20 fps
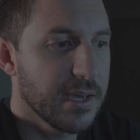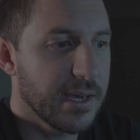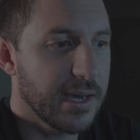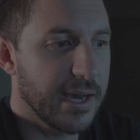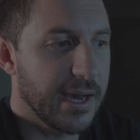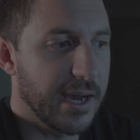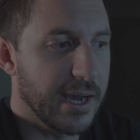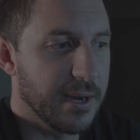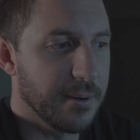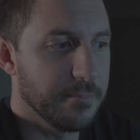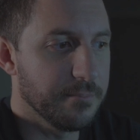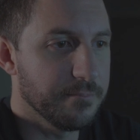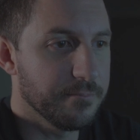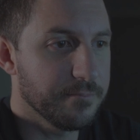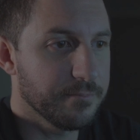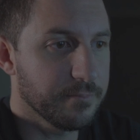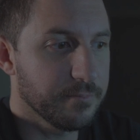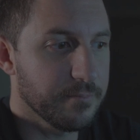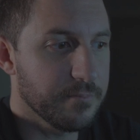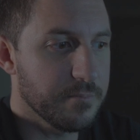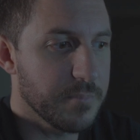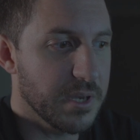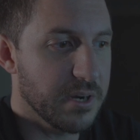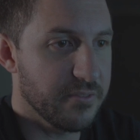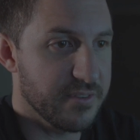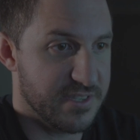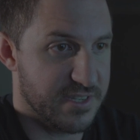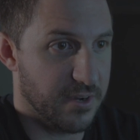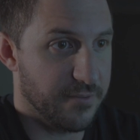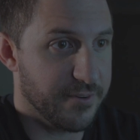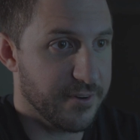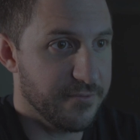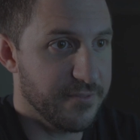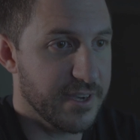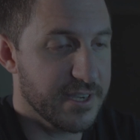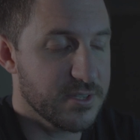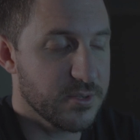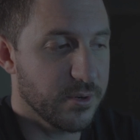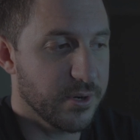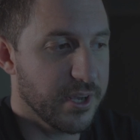Bit of a
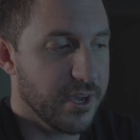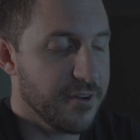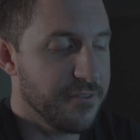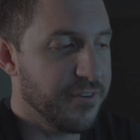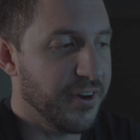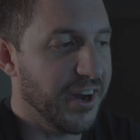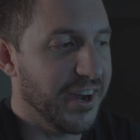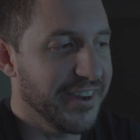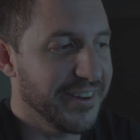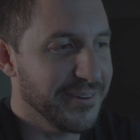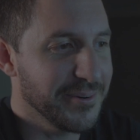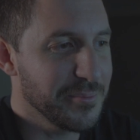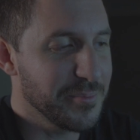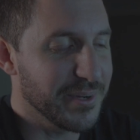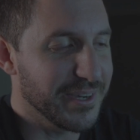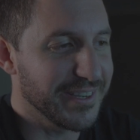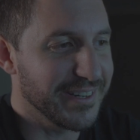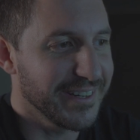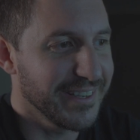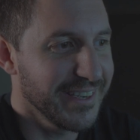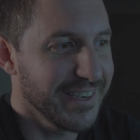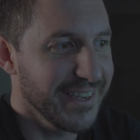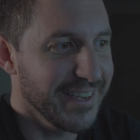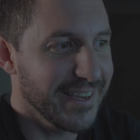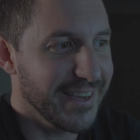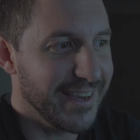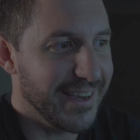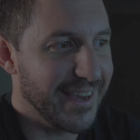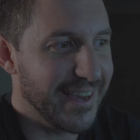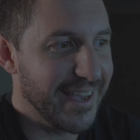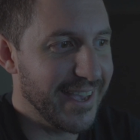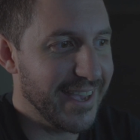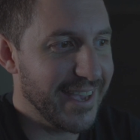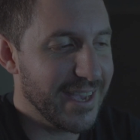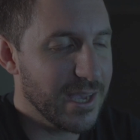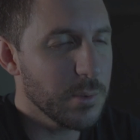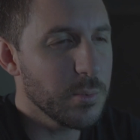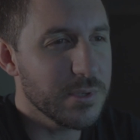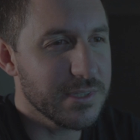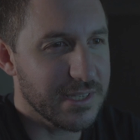self-confessed audiophile, but
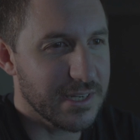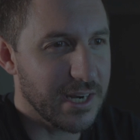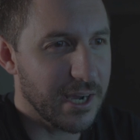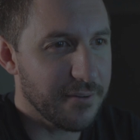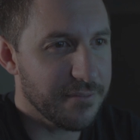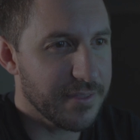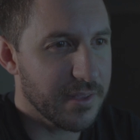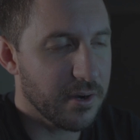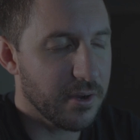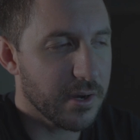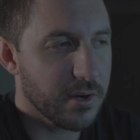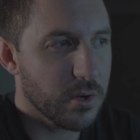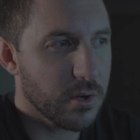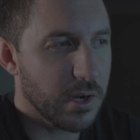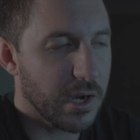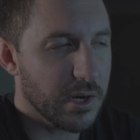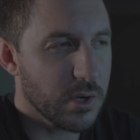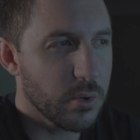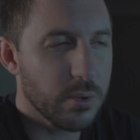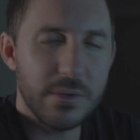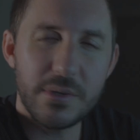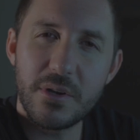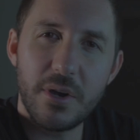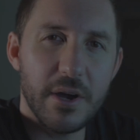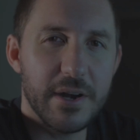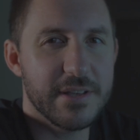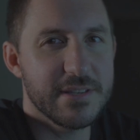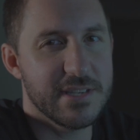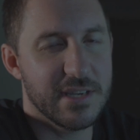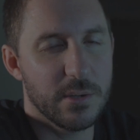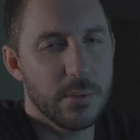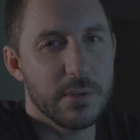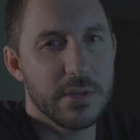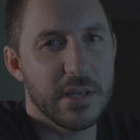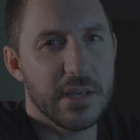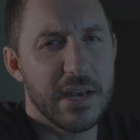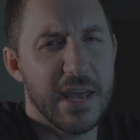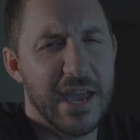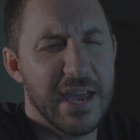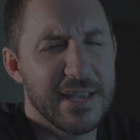it was enough that I couldn't kind of deal with
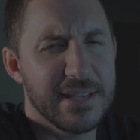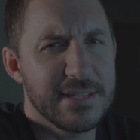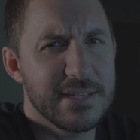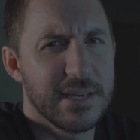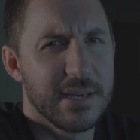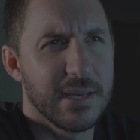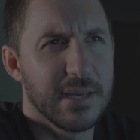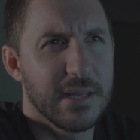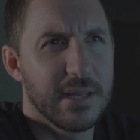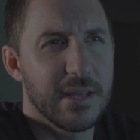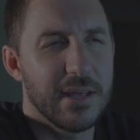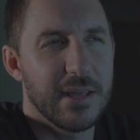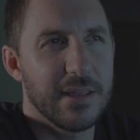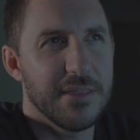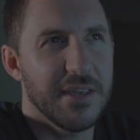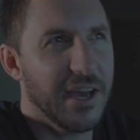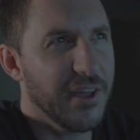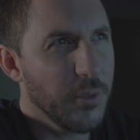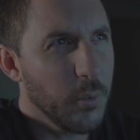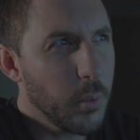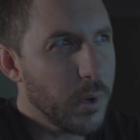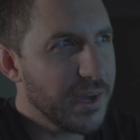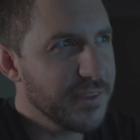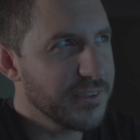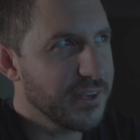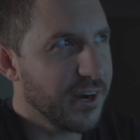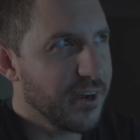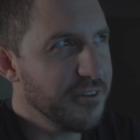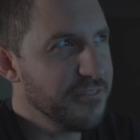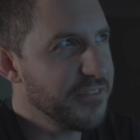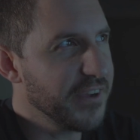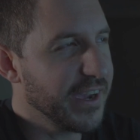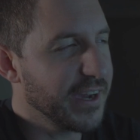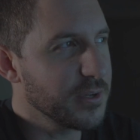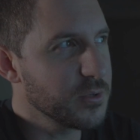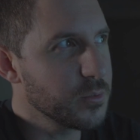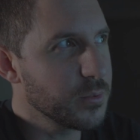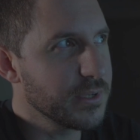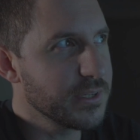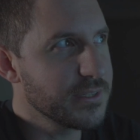it. And the other one that I
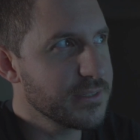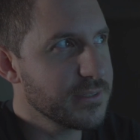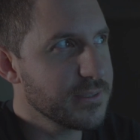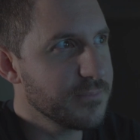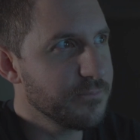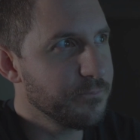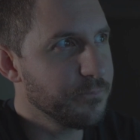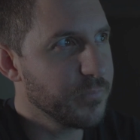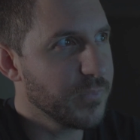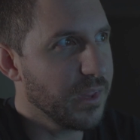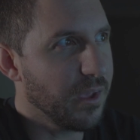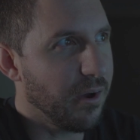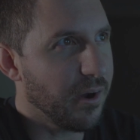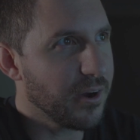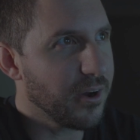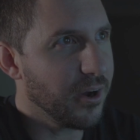found was I